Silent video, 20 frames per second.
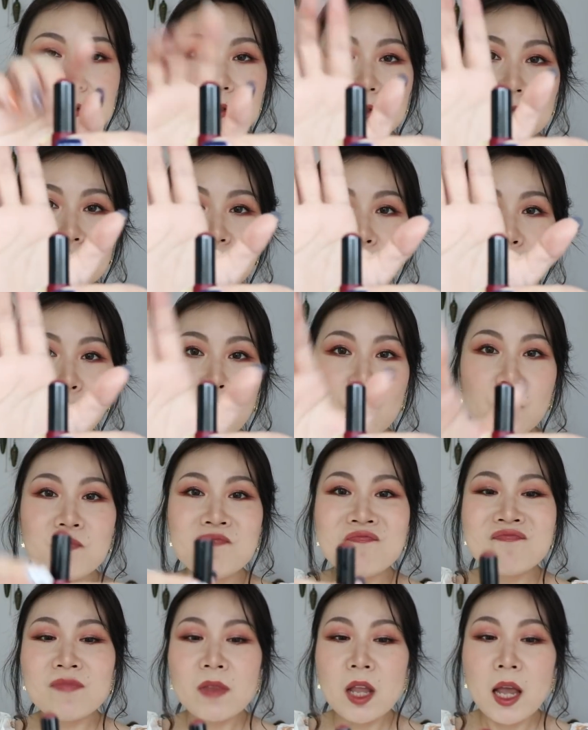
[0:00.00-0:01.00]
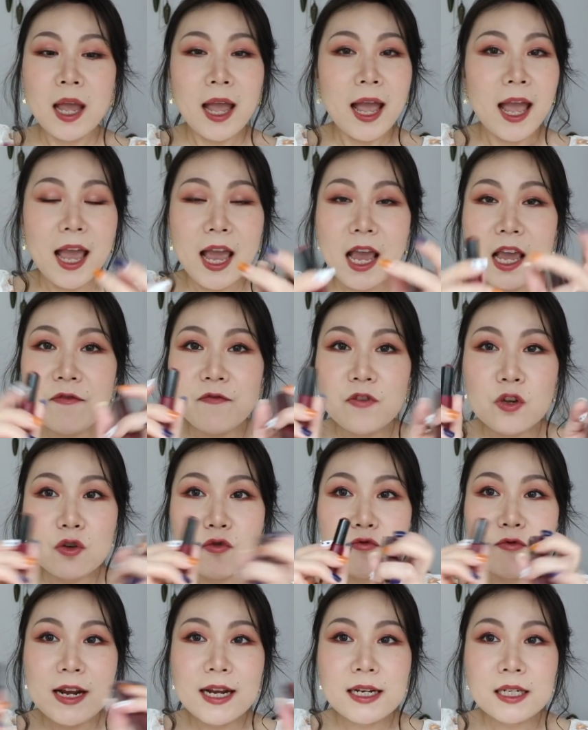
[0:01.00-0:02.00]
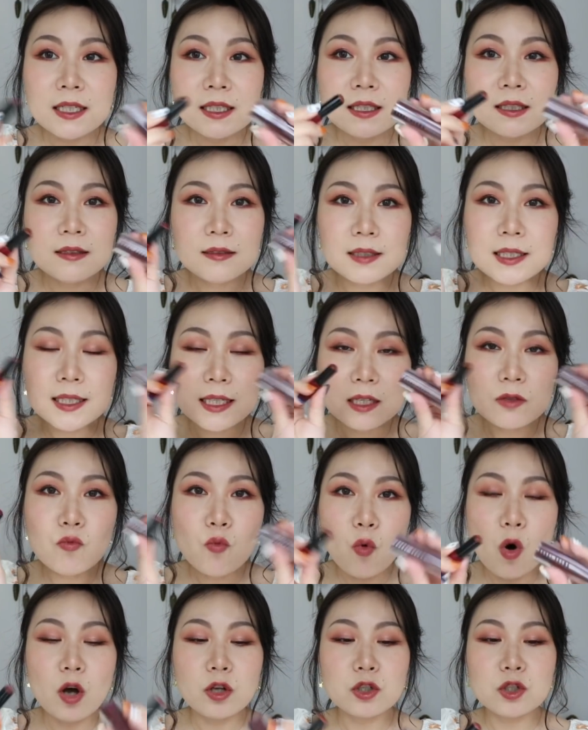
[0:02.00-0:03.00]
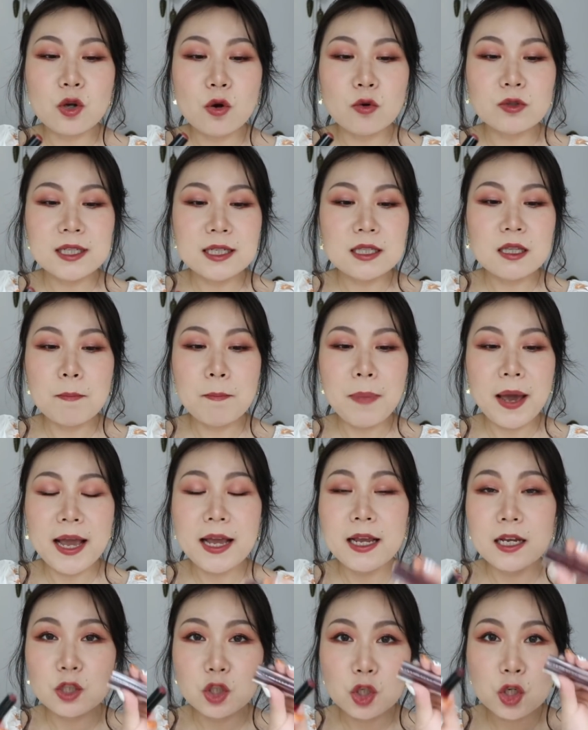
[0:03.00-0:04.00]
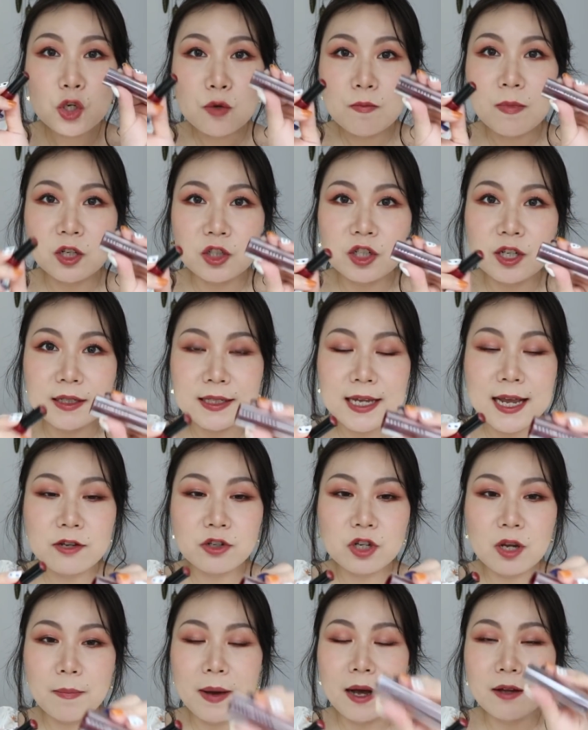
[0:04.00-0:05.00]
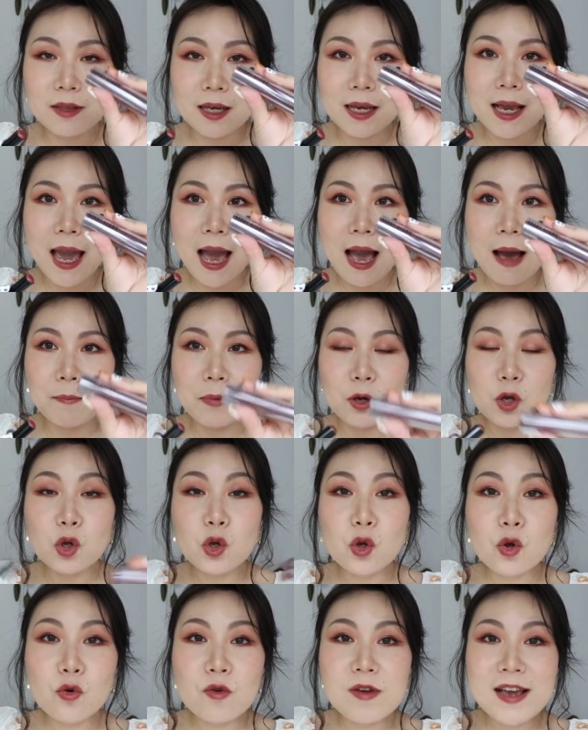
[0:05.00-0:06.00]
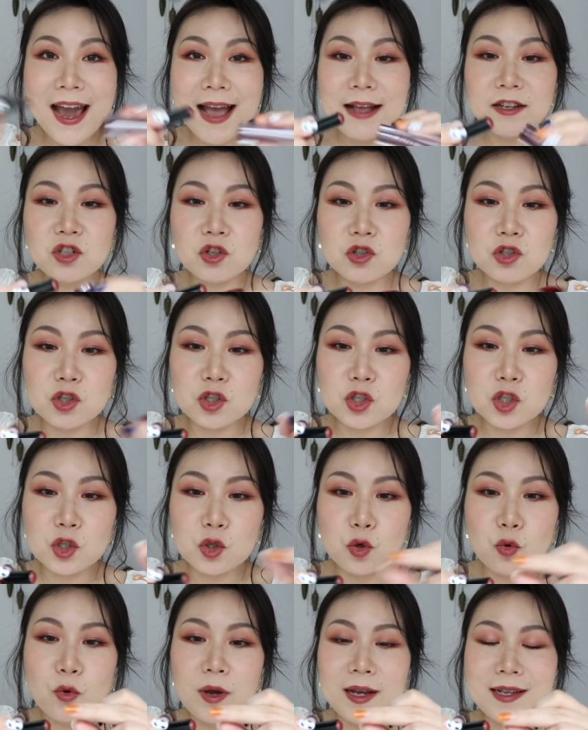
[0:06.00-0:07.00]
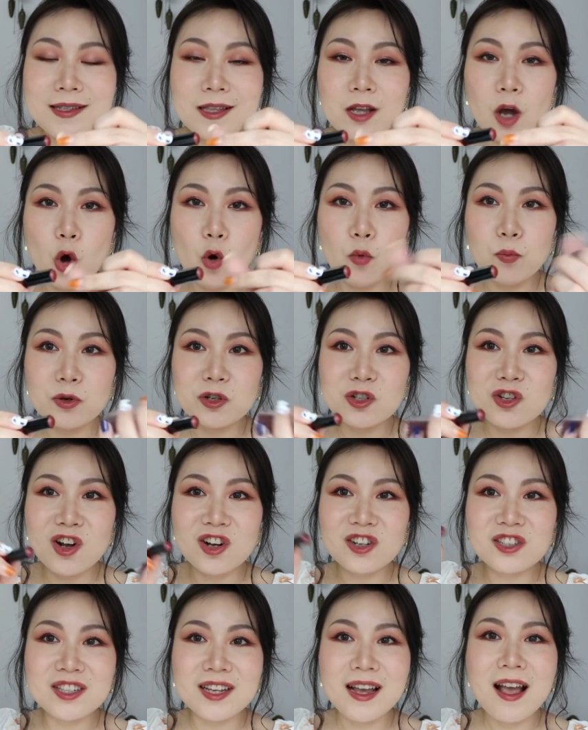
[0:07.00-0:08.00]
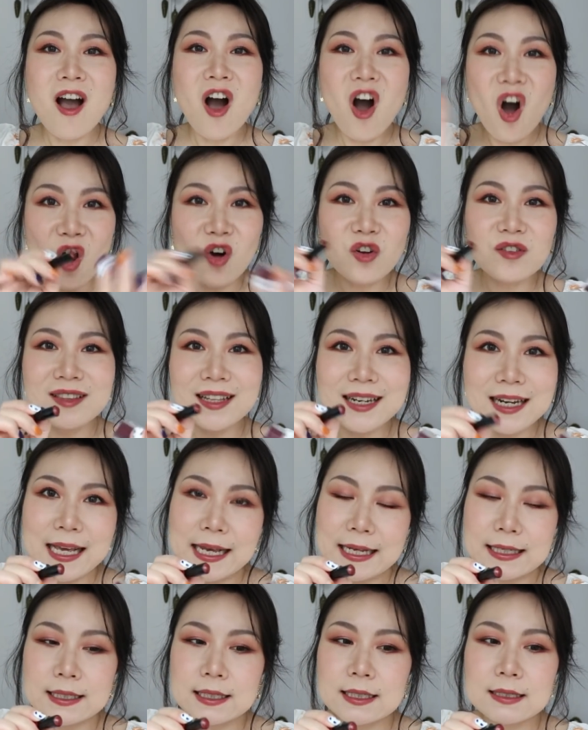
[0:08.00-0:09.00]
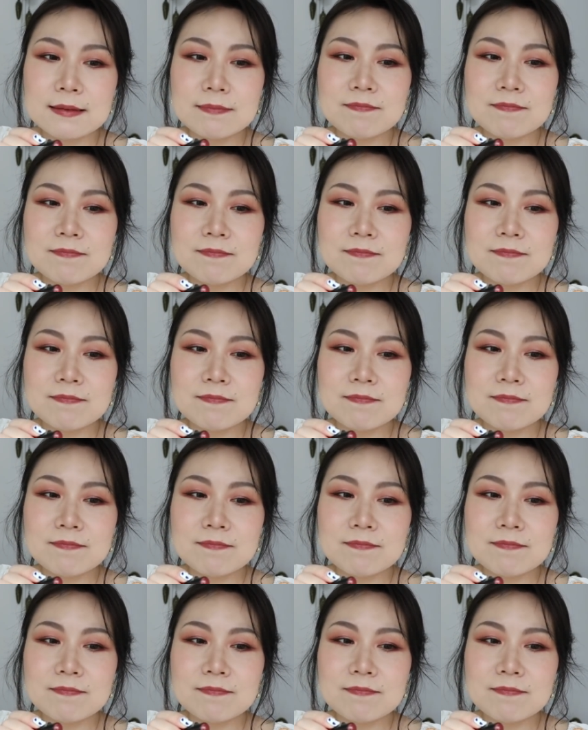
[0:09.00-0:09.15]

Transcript: So if you really didn't watch or didn't pay too much attention about the cap, you can just squeeze the whole product on the lid.